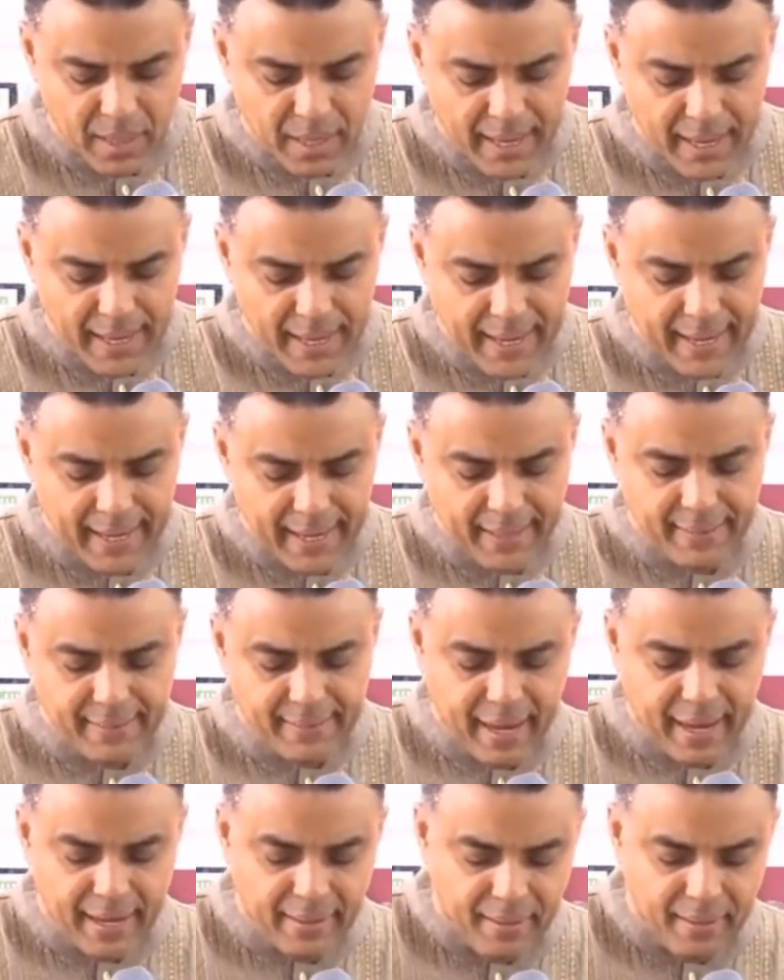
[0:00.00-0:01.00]
He
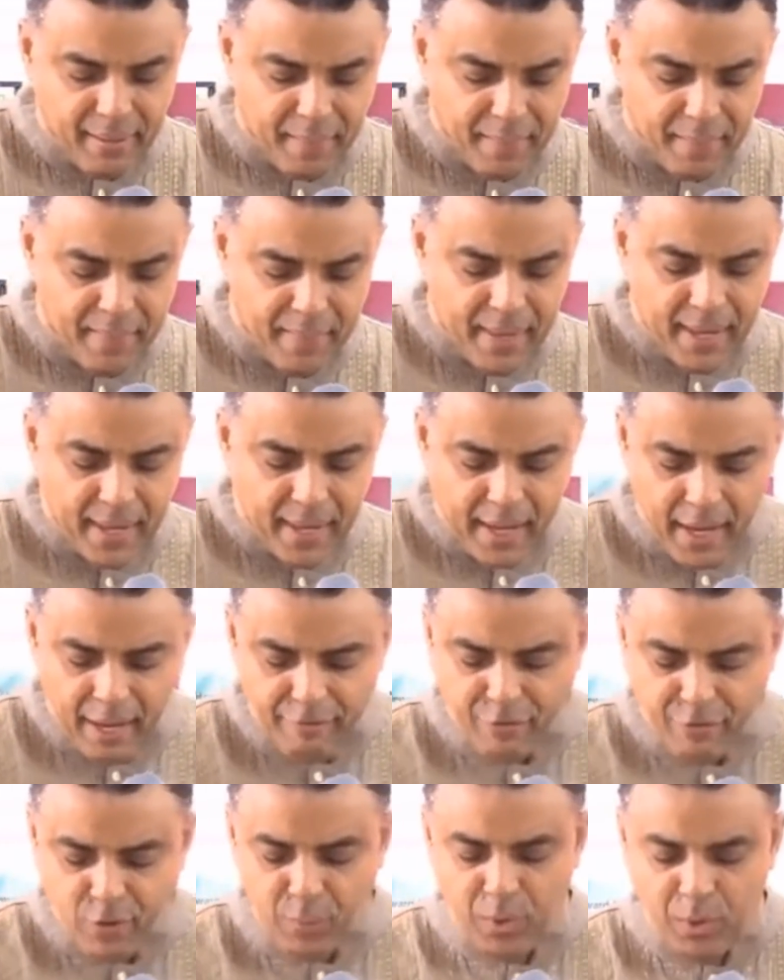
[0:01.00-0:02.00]
said,
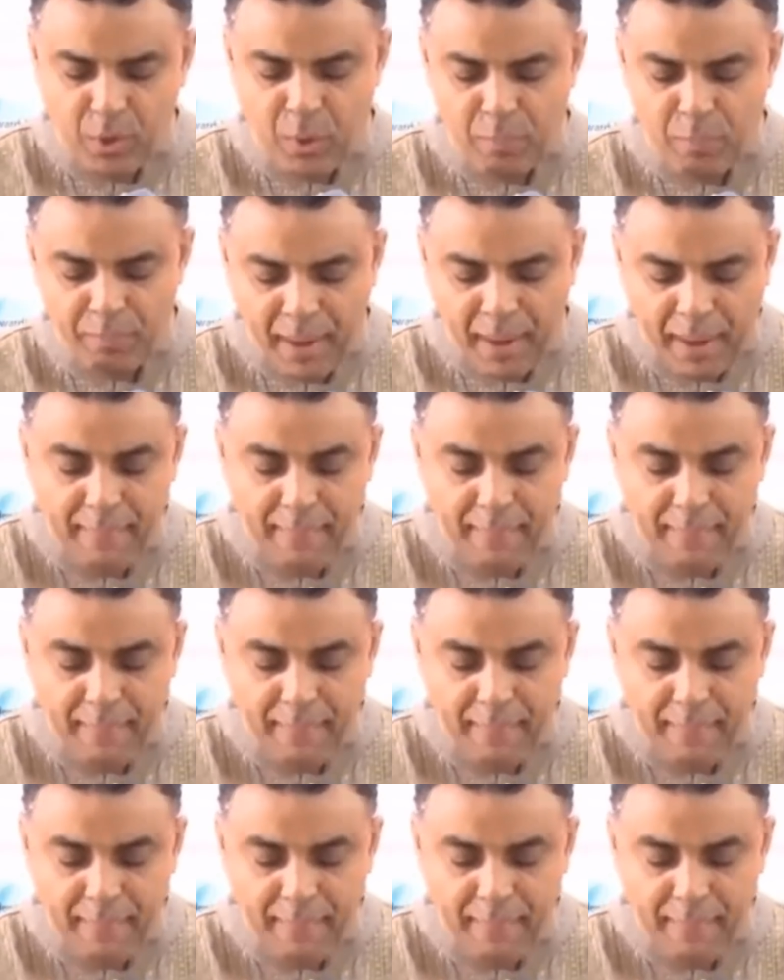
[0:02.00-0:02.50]
if you will obey my